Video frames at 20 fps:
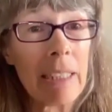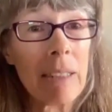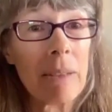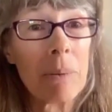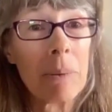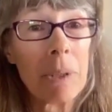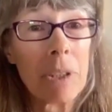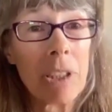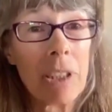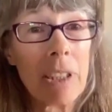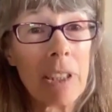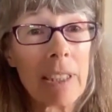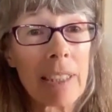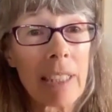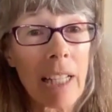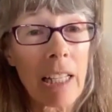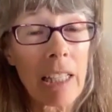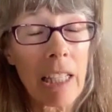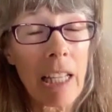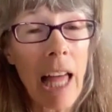which is
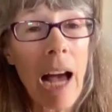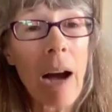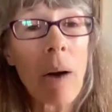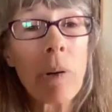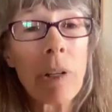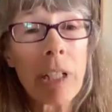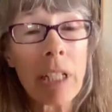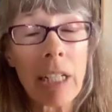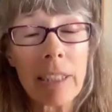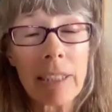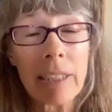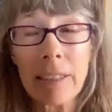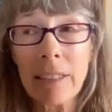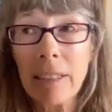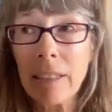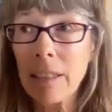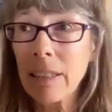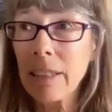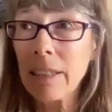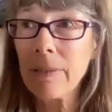allowing us
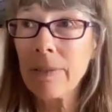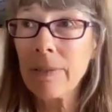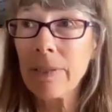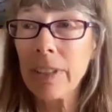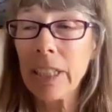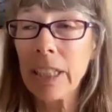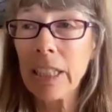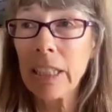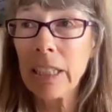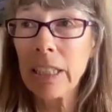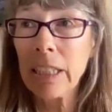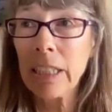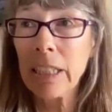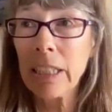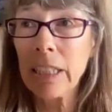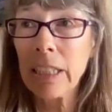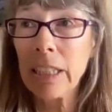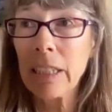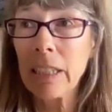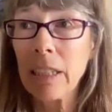to live
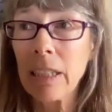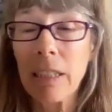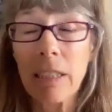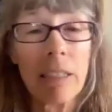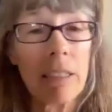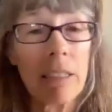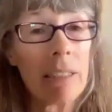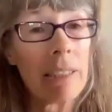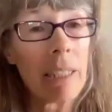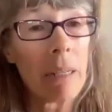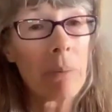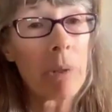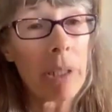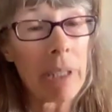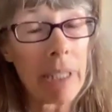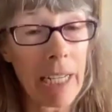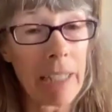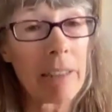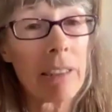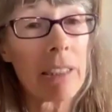in separate
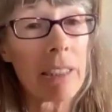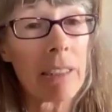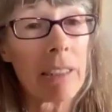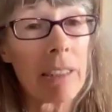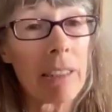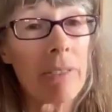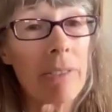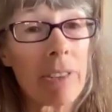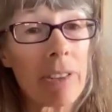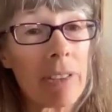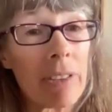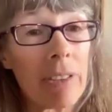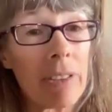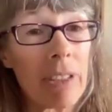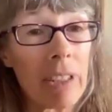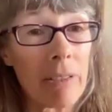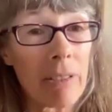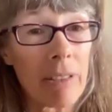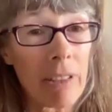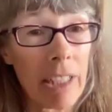narratives.
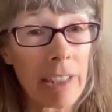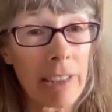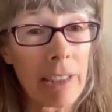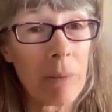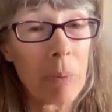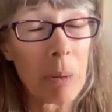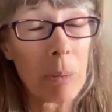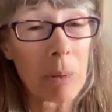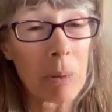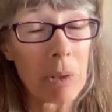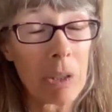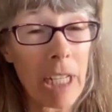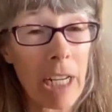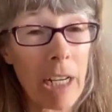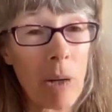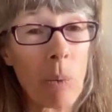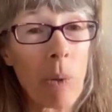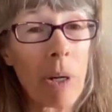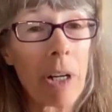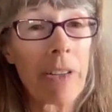Lots of people are now
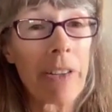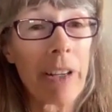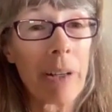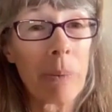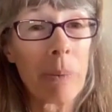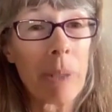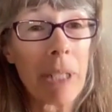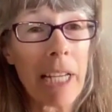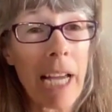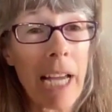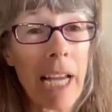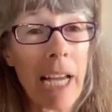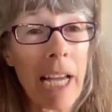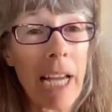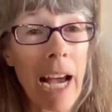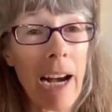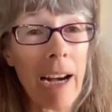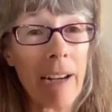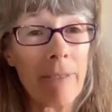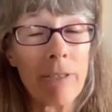aware that we
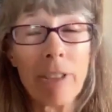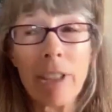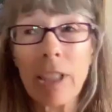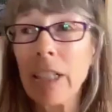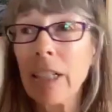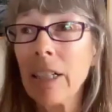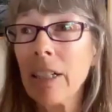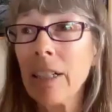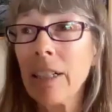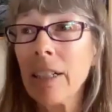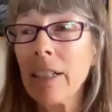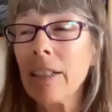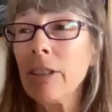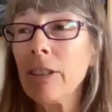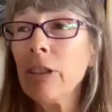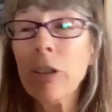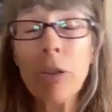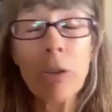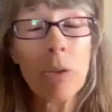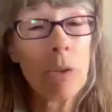have
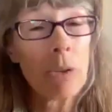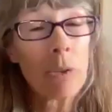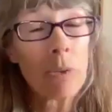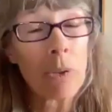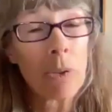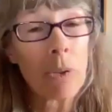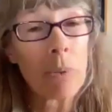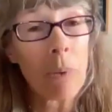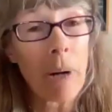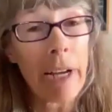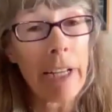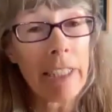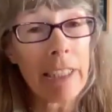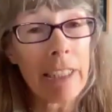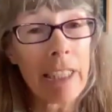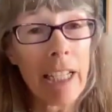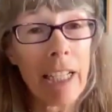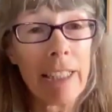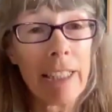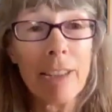news for the
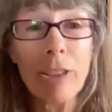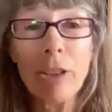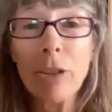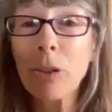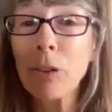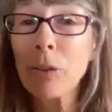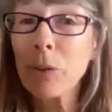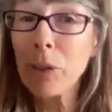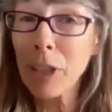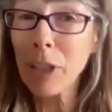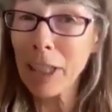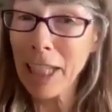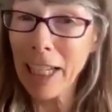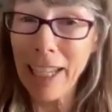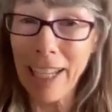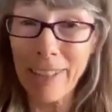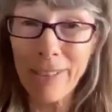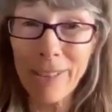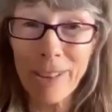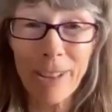right and news for the
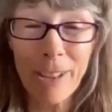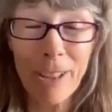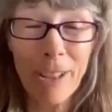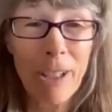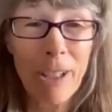left.